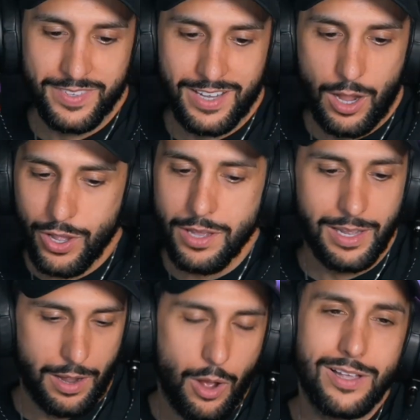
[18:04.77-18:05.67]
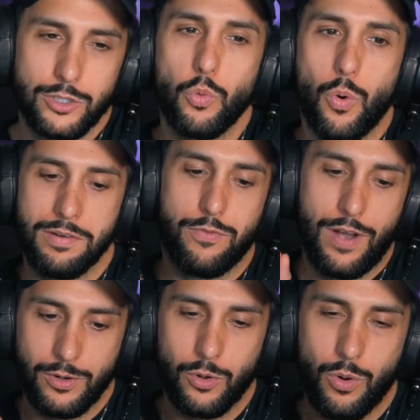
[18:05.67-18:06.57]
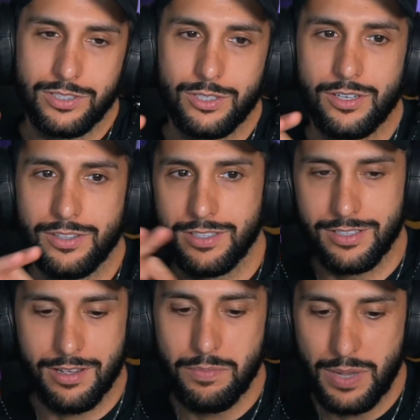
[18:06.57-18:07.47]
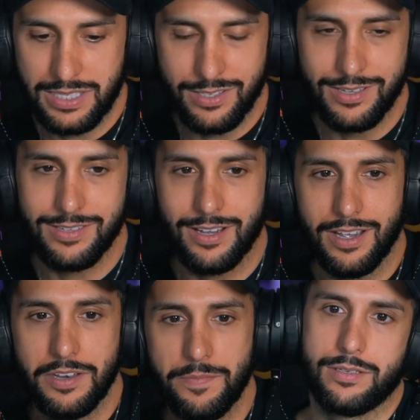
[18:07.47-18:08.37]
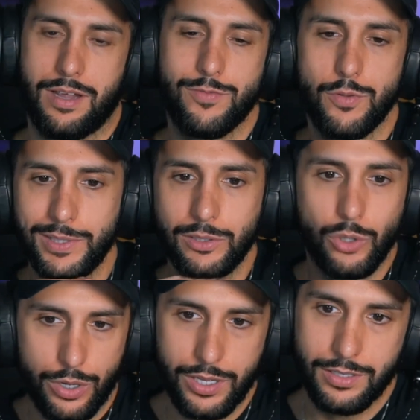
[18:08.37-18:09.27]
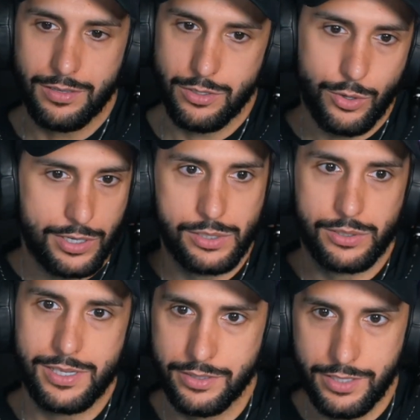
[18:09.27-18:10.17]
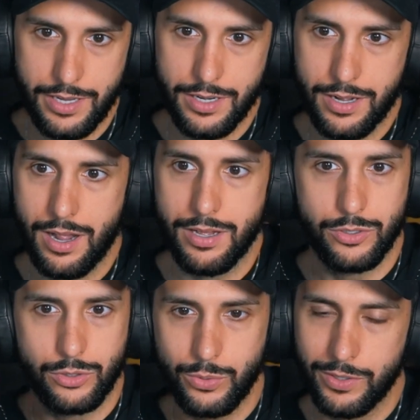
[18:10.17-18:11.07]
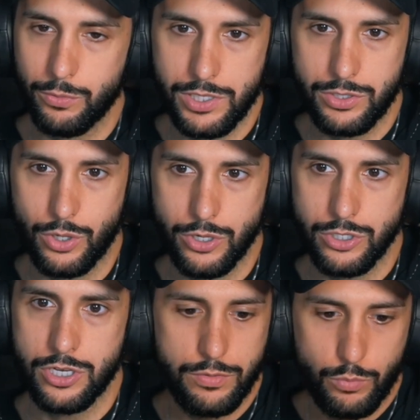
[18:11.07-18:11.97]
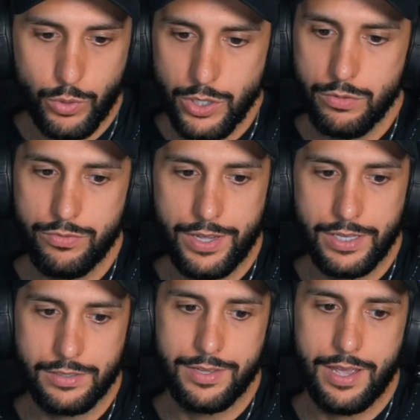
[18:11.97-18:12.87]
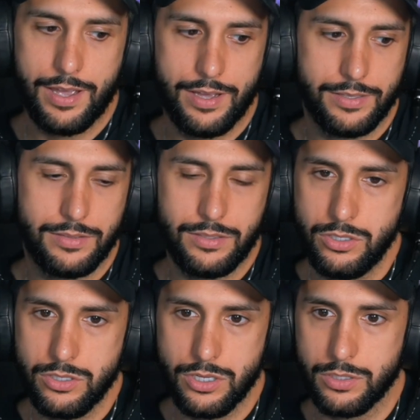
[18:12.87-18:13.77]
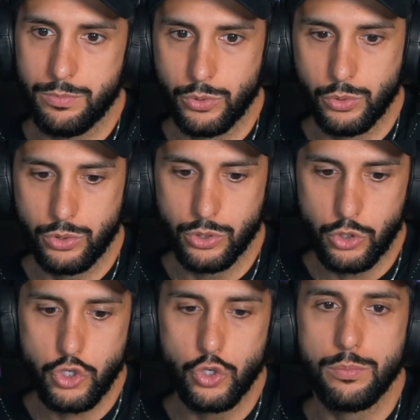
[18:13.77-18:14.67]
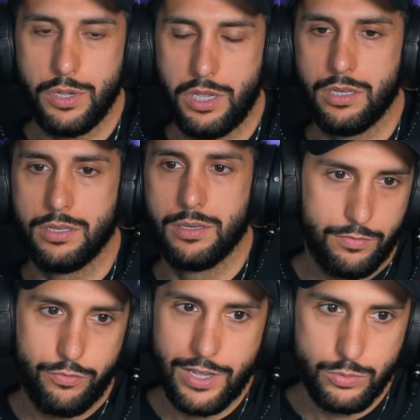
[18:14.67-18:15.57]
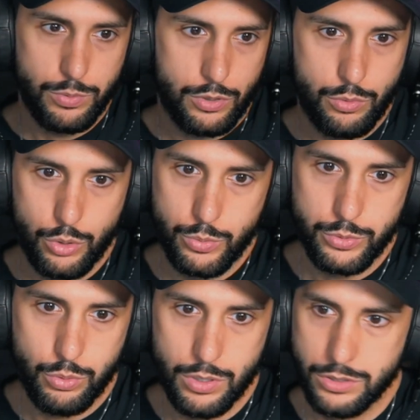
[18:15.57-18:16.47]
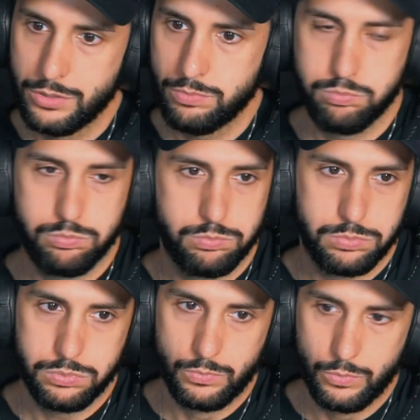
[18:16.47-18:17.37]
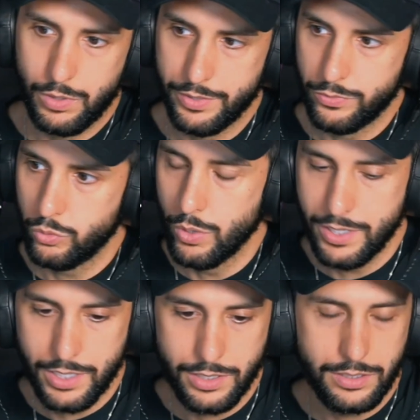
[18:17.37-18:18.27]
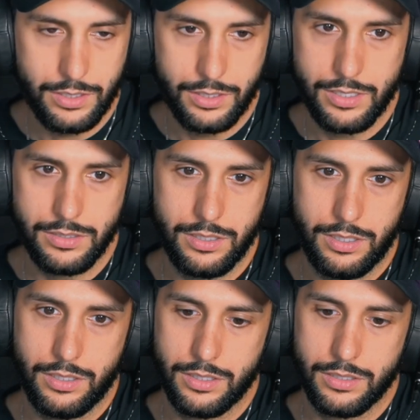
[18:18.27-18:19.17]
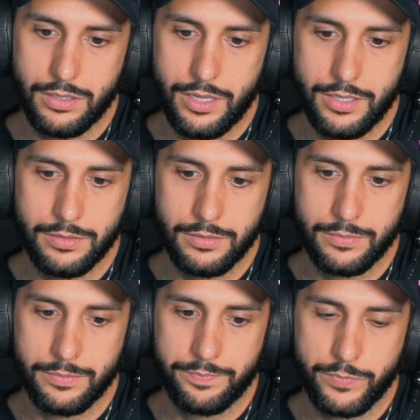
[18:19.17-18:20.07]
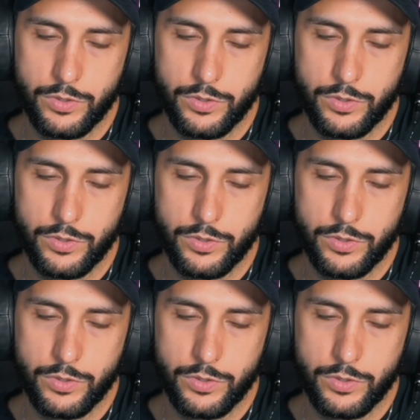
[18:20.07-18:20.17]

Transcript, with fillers: Okay, I'll ask you one final question on this like business side. Have you been looking, like you're clearly a data guy, you're doing research. Where do you think that DJs and producers should be? Facebook groups was what, 2018, 19 and